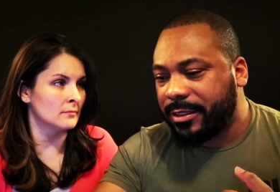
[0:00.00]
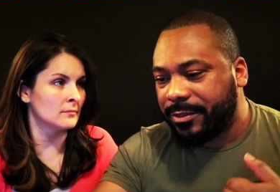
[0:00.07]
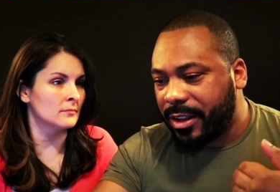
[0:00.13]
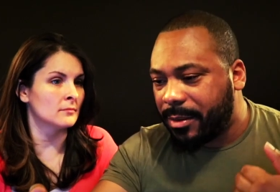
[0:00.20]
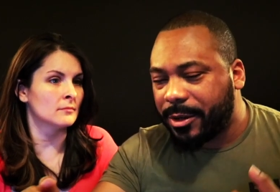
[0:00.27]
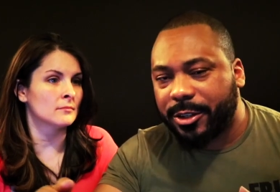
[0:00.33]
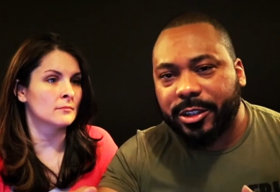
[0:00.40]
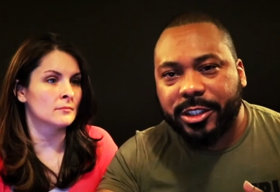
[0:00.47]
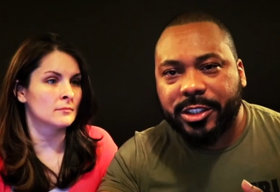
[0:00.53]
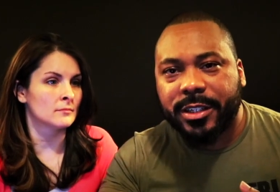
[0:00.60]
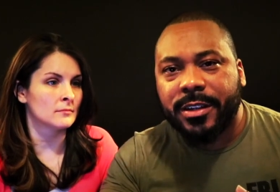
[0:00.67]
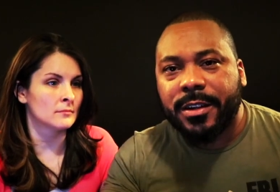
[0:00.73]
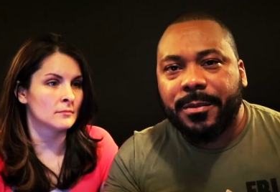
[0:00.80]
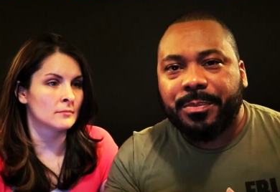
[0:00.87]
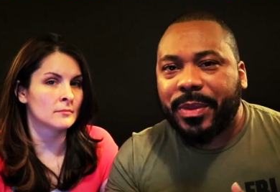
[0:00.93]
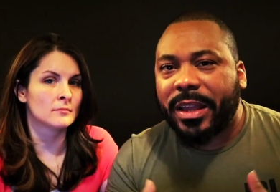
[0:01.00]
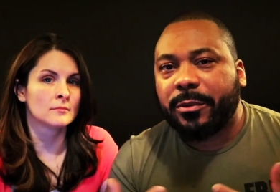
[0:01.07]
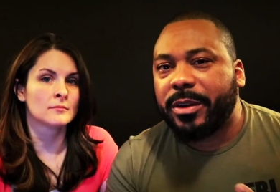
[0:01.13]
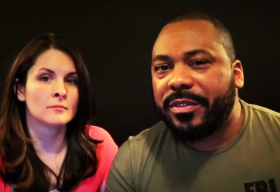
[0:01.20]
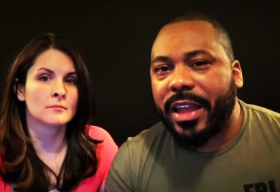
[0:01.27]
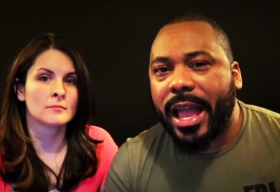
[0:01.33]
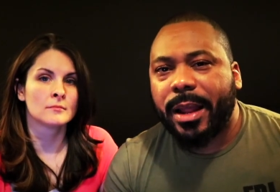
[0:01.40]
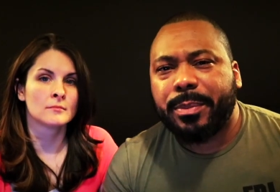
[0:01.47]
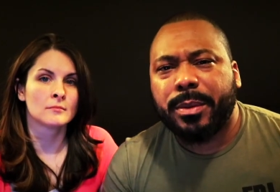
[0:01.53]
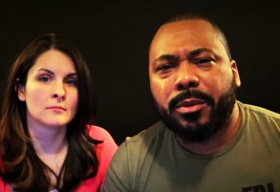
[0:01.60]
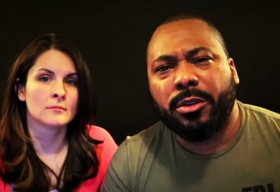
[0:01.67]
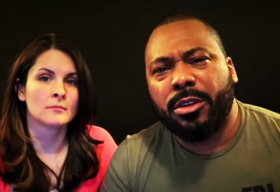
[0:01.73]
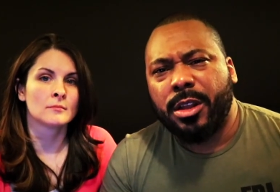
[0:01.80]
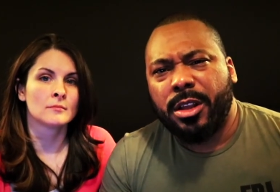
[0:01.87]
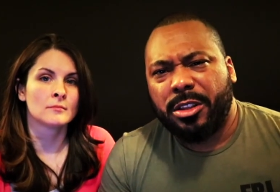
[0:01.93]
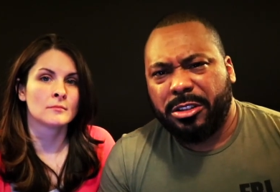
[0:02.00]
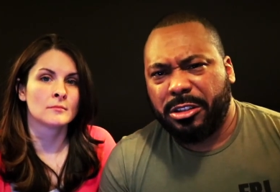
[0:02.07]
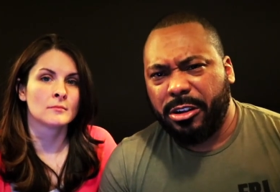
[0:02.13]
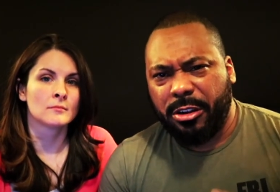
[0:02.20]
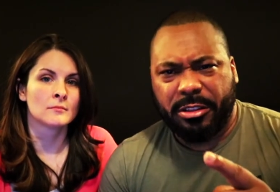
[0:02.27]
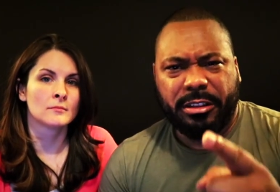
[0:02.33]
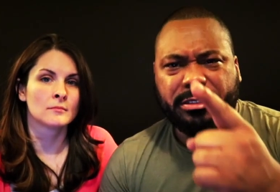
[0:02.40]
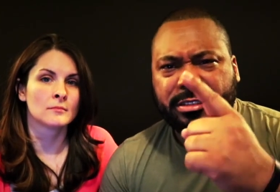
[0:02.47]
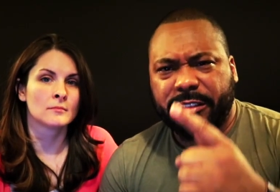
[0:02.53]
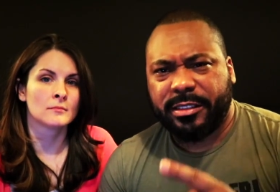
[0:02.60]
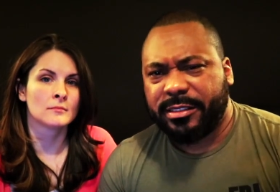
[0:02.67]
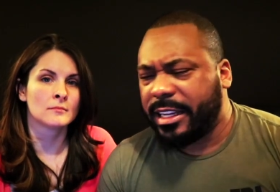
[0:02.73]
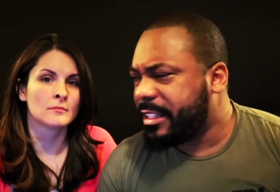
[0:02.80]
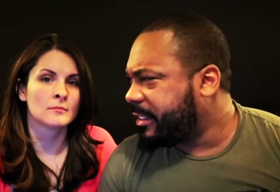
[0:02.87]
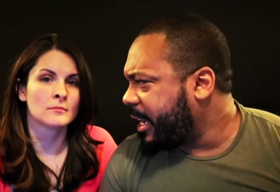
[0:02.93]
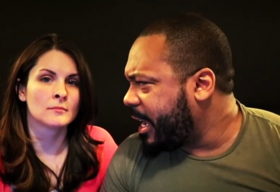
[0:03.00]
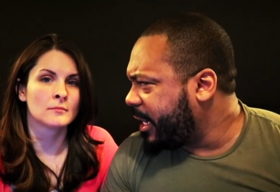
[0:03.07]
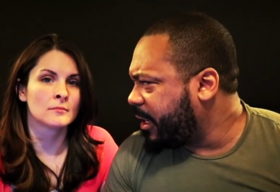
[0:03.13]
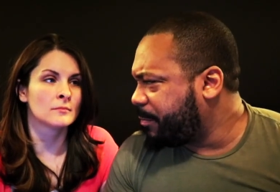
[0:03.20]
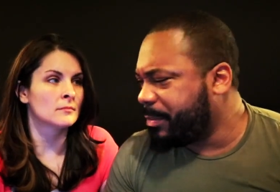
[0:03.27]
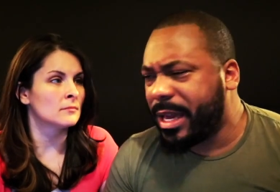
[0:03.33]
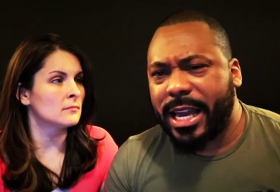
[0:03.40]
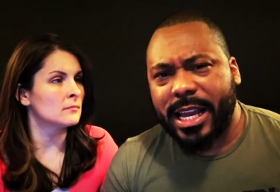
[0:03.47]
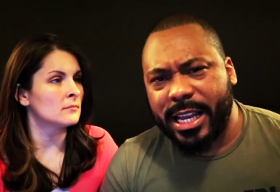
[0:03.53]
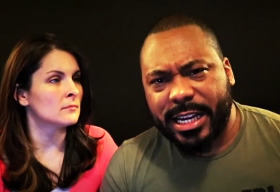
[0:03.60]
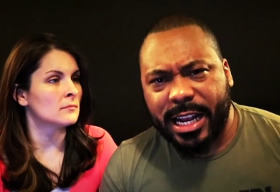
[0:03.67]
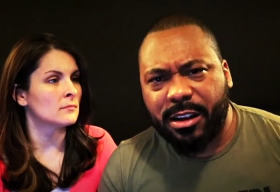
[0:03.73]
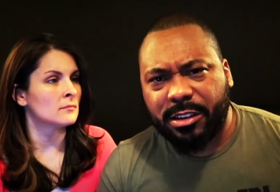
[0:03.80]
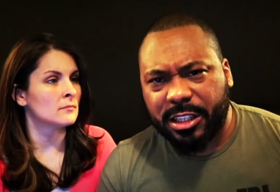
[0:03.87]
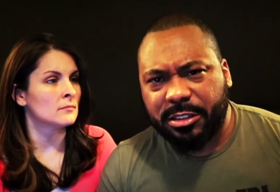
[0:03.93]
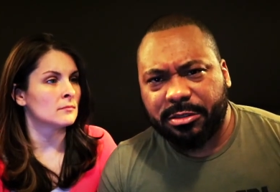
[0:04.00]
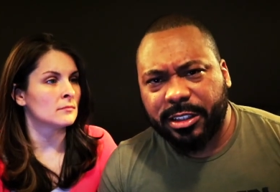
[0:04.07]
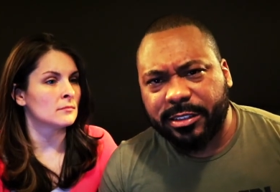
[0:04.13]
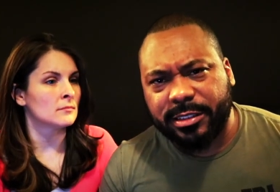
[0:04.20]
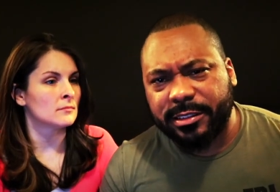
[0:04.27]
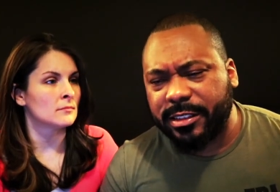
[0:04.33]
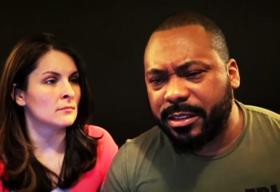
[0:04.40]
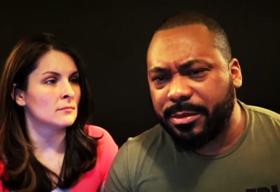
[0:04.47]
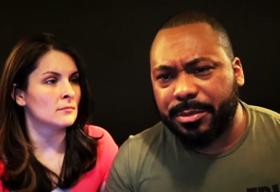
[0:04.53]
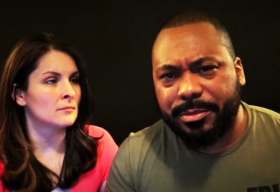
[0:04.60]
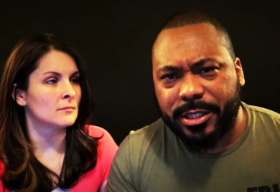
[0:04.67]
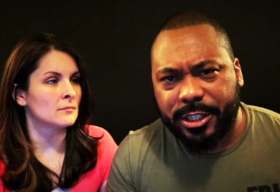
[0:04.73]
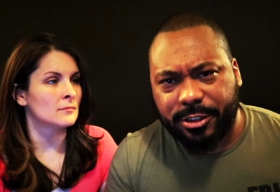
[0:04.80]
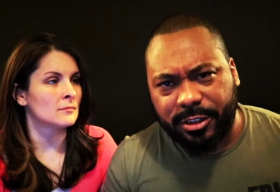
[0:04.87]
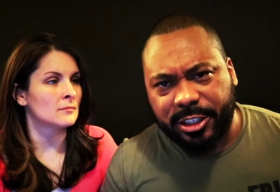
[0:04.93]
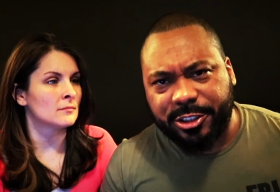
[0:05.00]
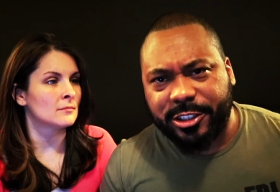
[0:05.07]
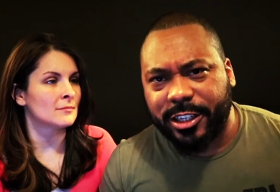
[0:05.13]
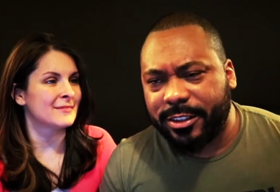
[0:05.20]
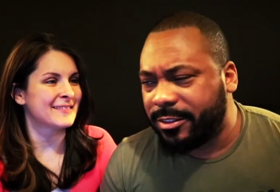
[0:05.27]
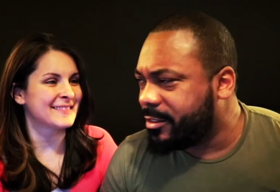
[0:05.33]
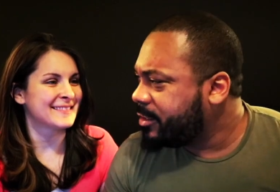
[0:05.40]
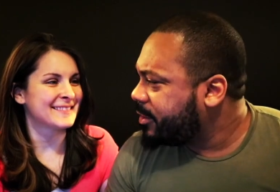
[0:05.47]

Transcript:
Speaker 1: And mm-hmm. if I'm a mm-hmm. Christian, like we've had people, you know, this is a satanic band. How can you listen to them and be a Christian?